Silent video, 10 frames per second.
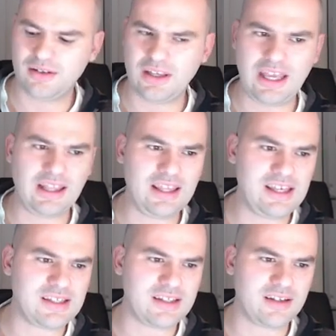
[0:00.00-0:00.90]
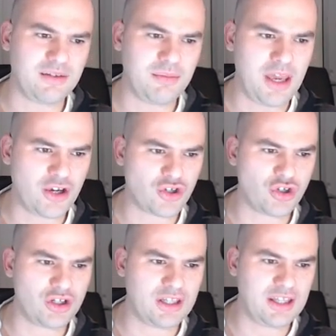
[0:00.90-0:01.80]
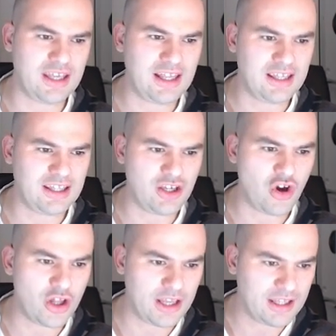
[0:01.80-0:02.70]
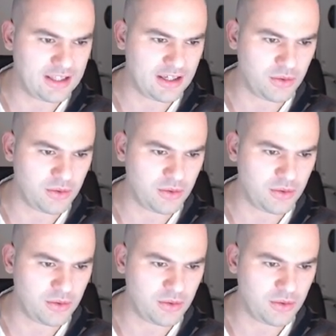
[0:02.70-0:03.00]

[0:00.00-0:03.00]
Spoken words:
at least make sure that the LED on idea